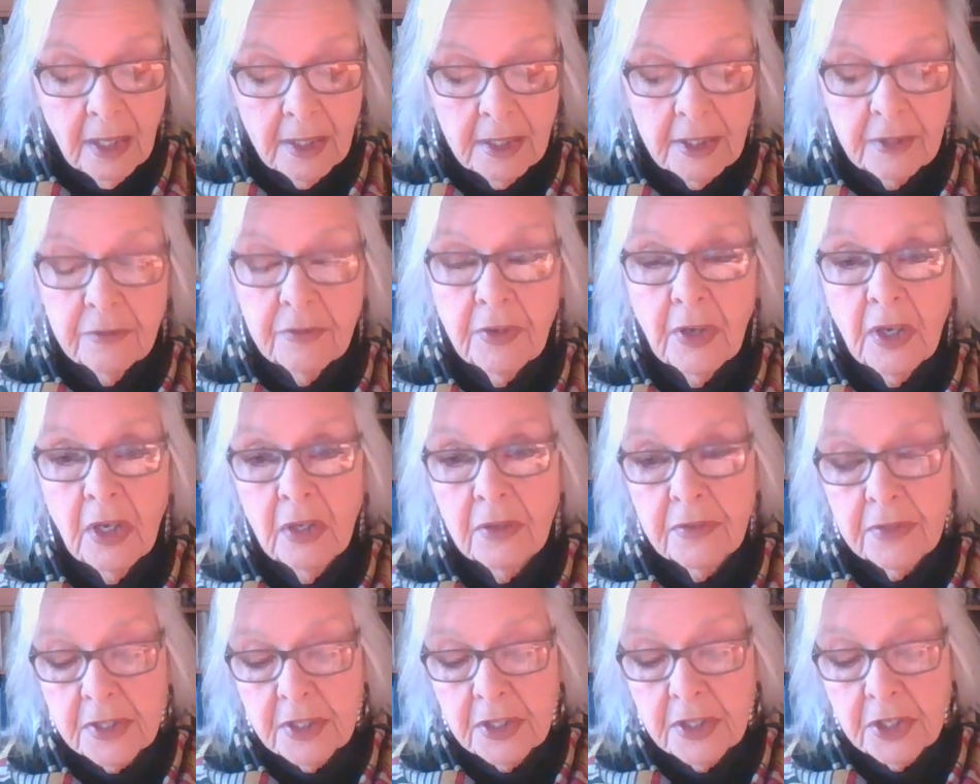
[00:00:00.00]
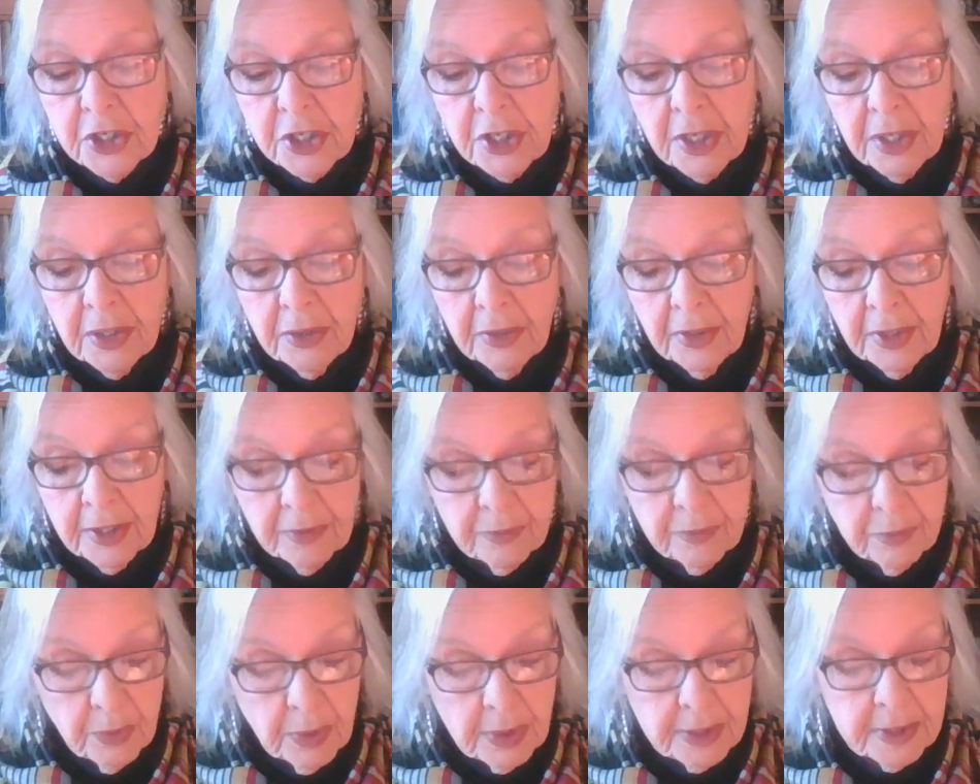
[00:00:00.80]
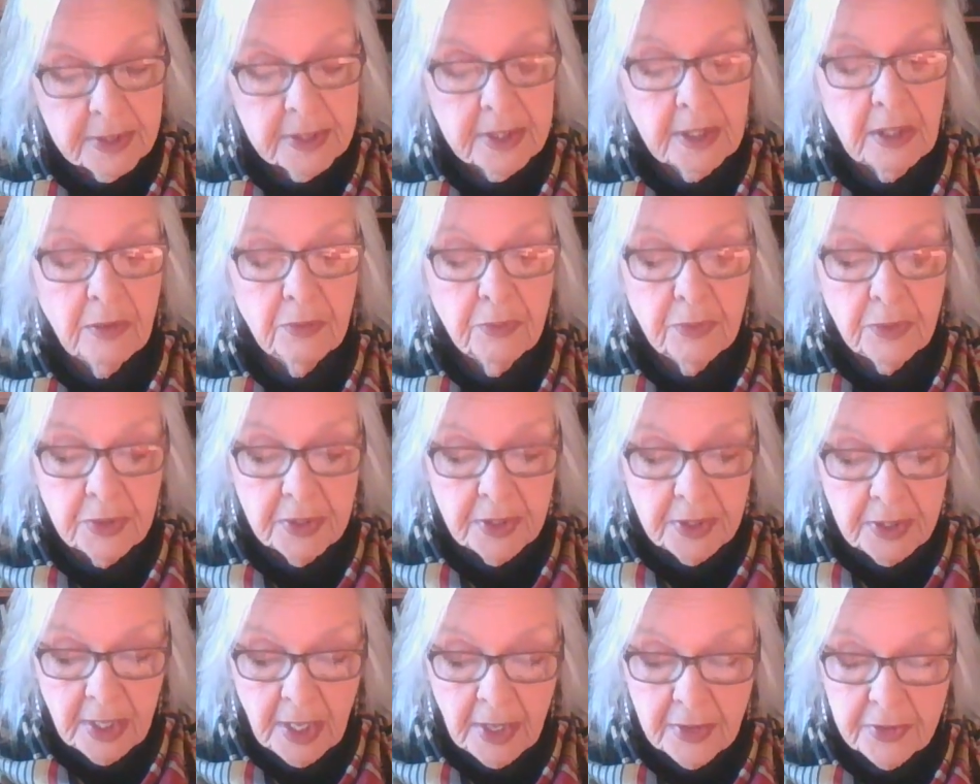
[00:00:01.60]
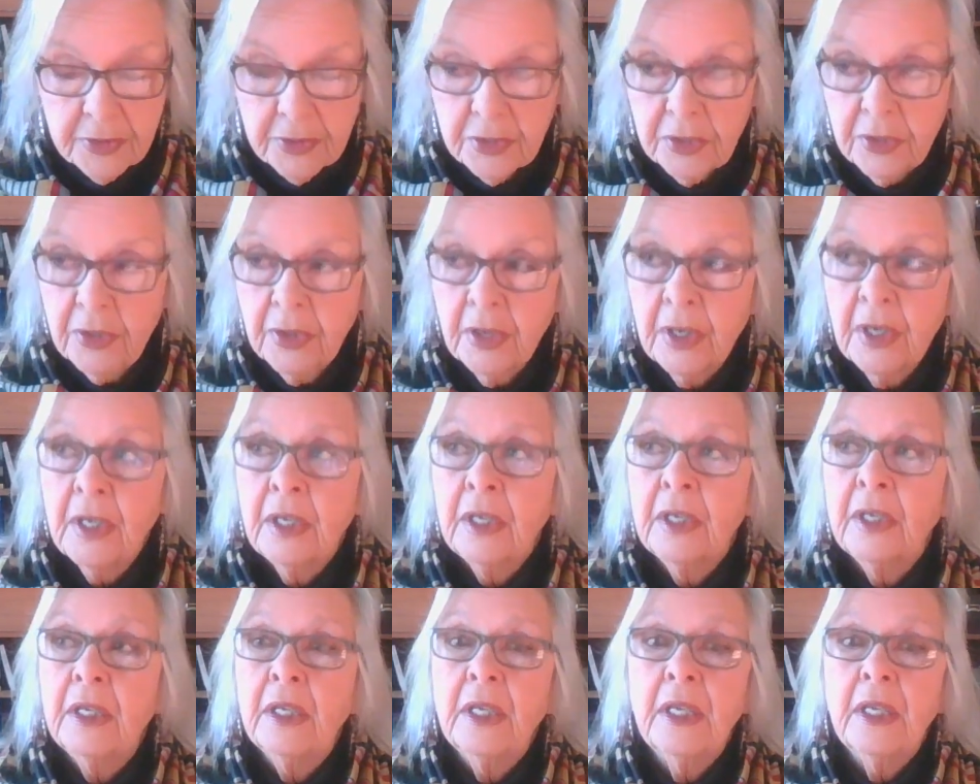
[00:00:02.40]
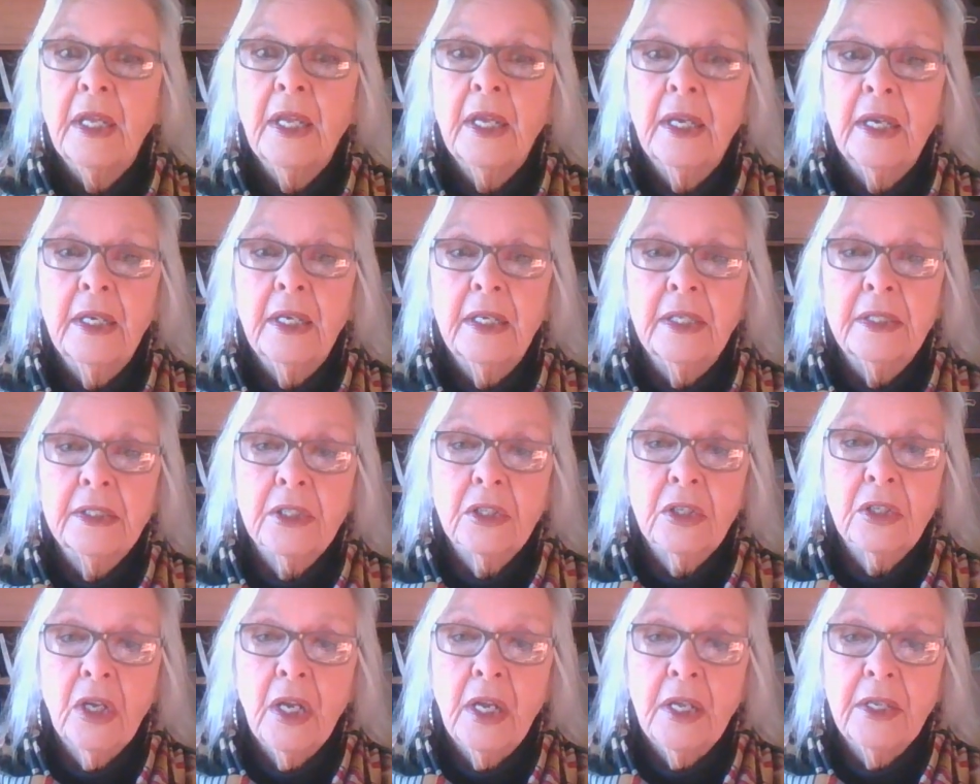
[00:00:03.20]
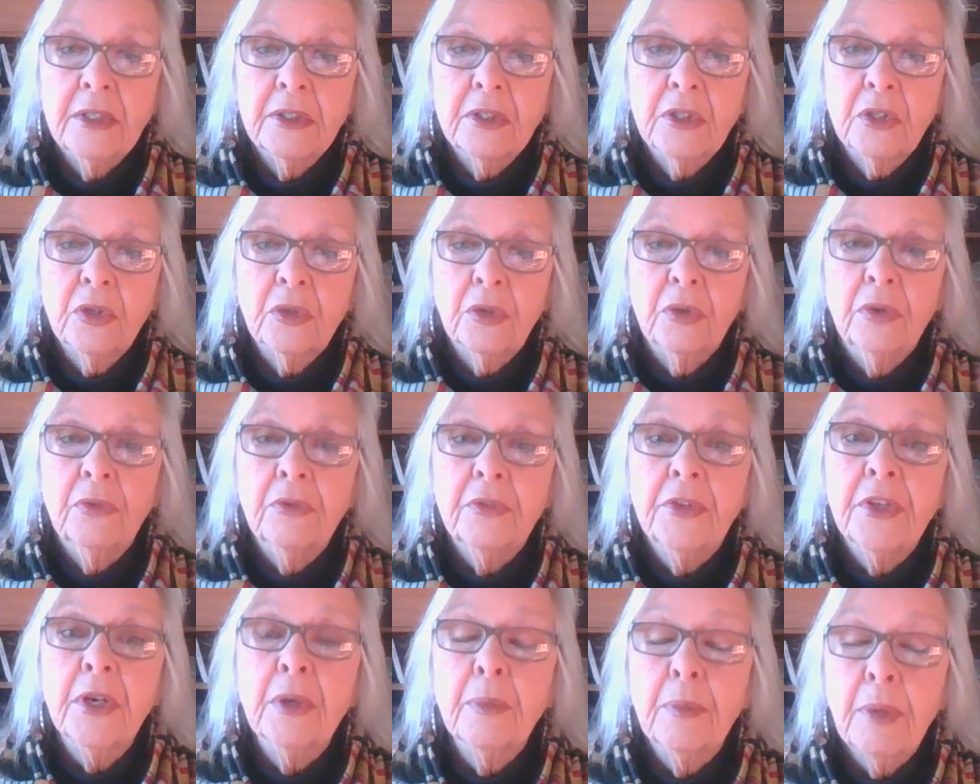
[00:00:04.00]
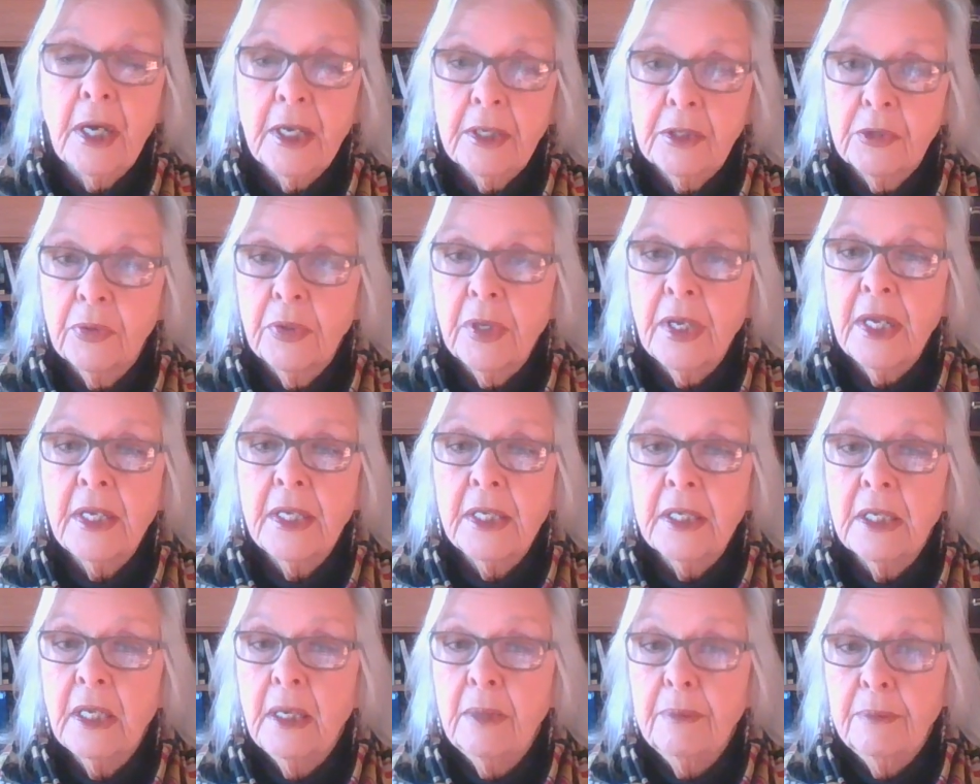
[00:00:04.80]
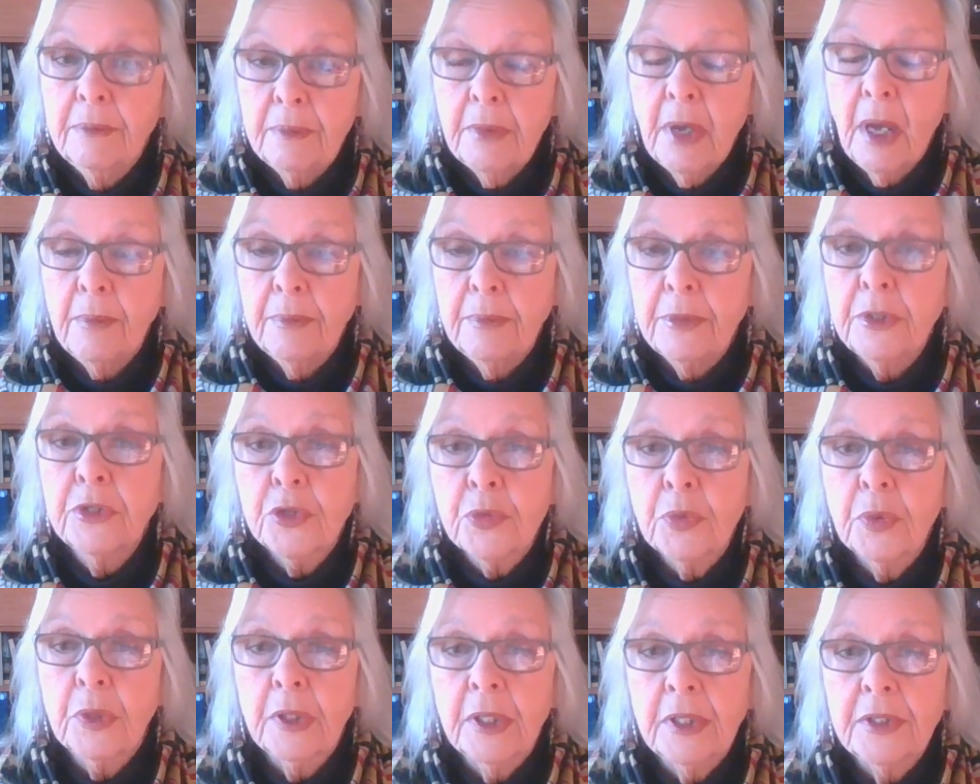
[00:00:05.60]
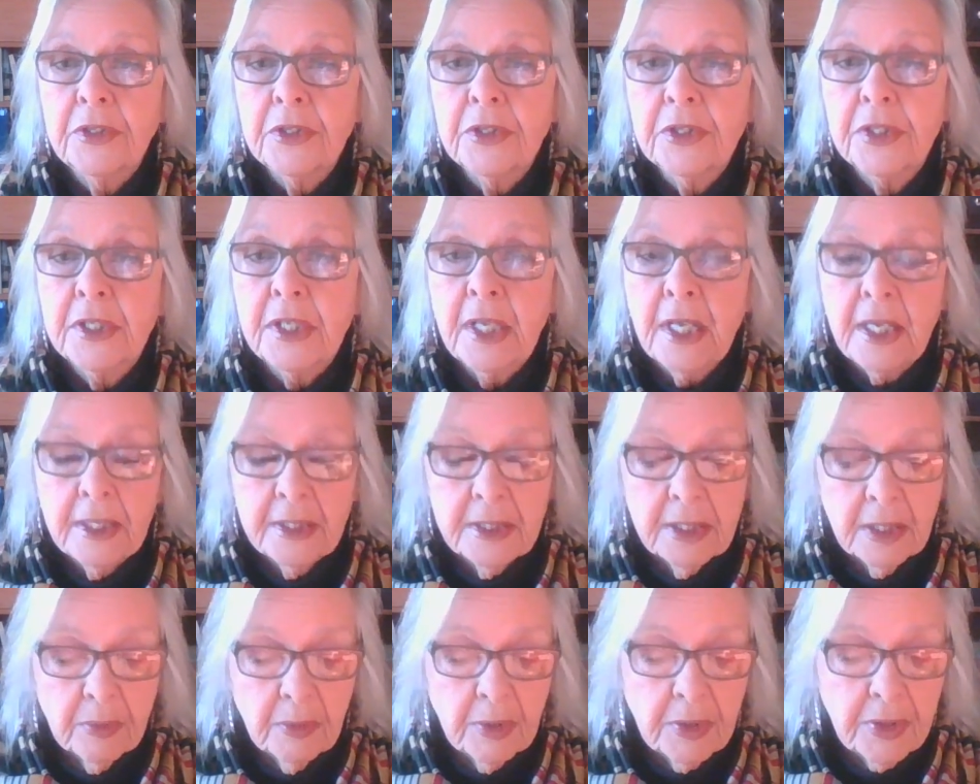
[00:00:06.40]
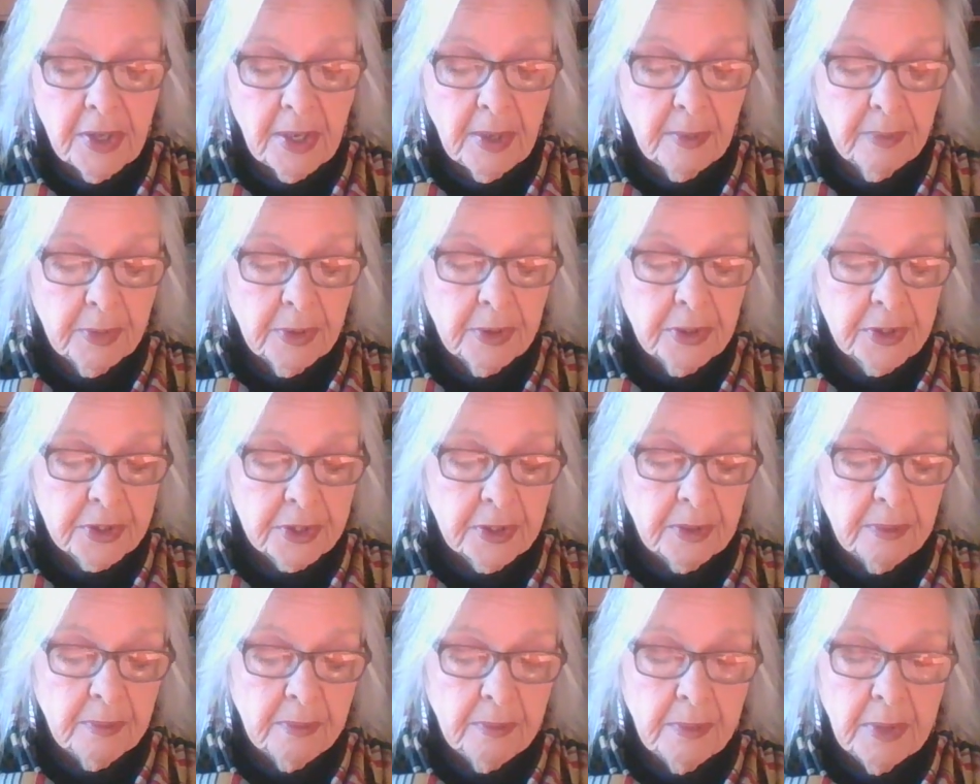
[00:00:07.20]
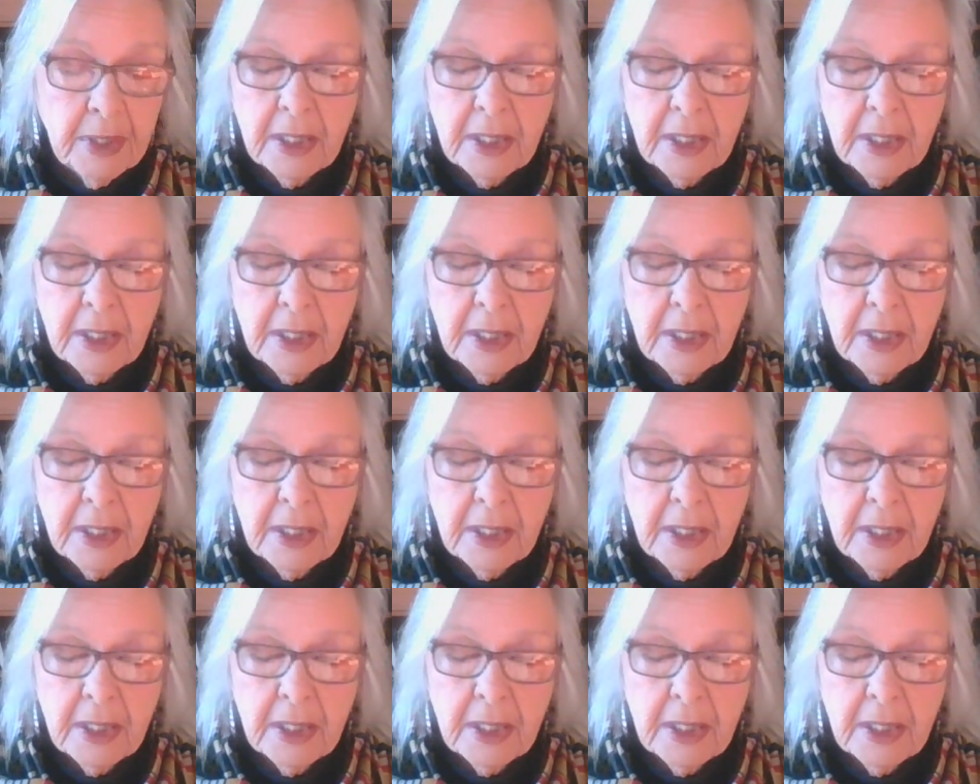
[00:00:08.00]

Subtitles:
involves the sharing of oneself with another, and thereby creating a mutual understanding with that person.